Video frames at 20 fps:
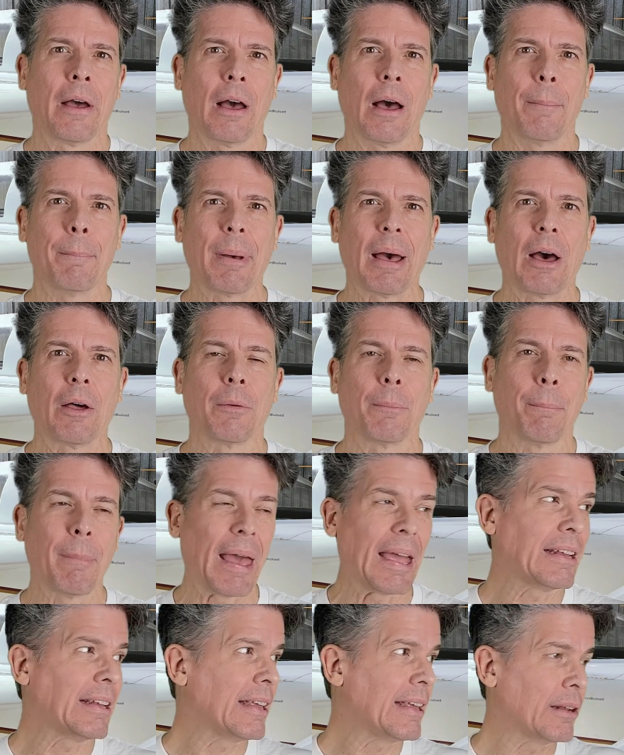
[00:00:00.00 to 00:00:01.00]
about
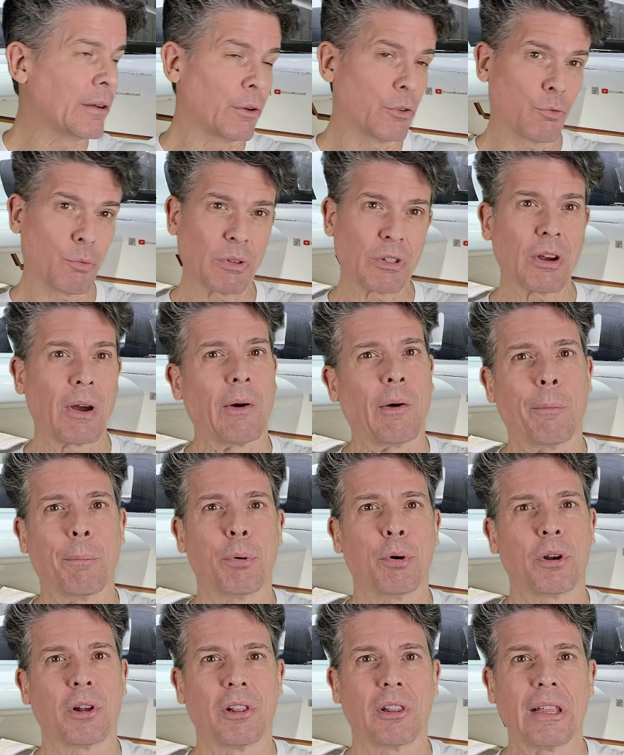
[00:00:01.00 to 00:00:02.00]
Magnetos, which I'll
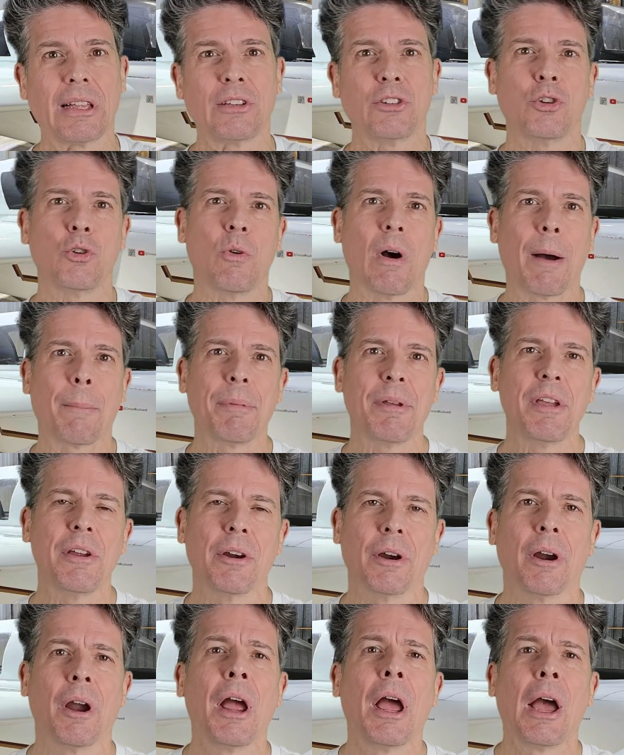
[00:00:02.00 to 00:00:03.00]
put a link to up
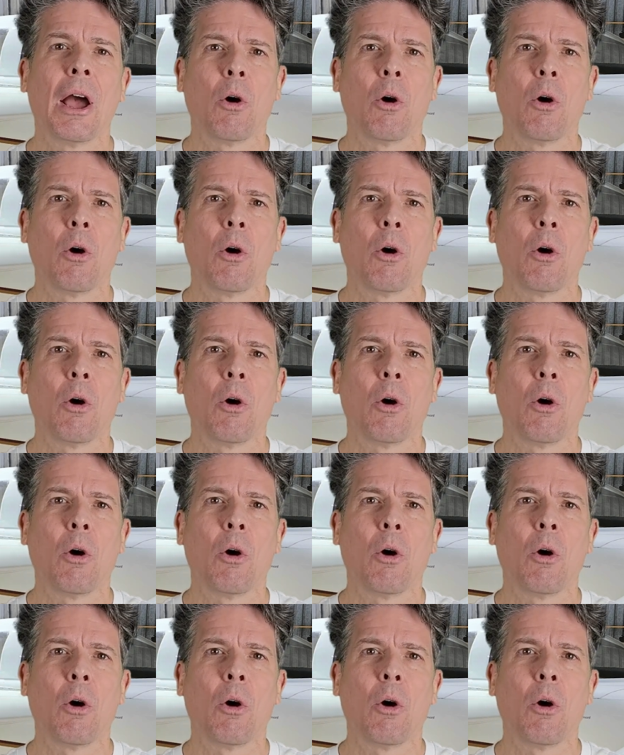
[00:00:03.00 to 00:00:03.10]
here,